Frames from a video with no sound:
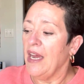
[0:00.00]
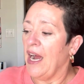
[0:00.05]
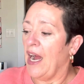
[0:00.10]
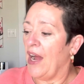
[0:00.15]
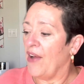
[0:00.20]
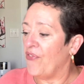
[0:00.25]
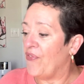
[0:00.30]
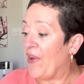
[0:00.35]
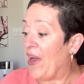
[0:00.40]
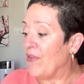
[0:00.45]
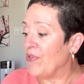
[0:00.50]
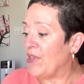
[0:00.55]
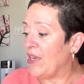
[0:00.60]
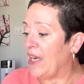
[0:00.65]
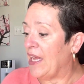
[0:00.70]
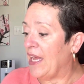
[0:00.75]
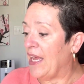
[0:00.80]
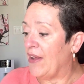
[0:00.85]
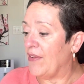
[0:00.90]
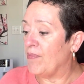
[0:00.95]
I found that
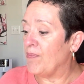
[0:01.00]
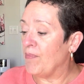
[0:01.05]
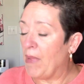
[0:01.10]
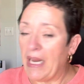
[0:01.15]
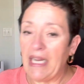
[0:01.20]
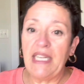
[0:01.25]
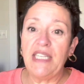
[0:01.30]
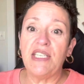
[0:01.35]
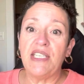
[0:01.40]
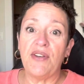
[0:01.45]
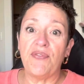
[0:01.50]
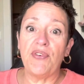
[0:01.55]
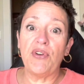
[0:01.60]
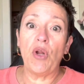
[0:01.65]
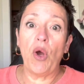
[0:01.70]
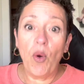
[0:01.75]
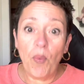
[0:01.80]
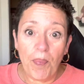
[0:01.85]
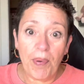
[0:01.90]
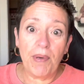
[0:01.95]
I had many different
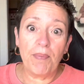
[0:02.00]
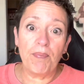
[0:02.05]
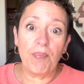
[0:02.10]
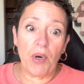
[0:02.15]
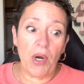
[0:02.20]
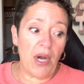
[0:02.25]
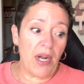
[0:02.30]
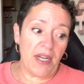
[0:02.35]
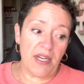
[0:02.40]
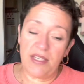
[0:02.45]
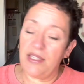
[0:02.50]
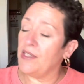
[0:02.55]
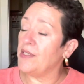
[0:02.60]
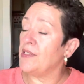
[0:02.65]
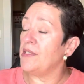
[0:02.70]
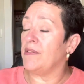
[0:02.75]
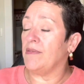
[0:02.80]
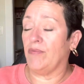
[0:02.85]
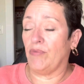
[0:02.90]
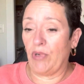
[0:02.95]
open products,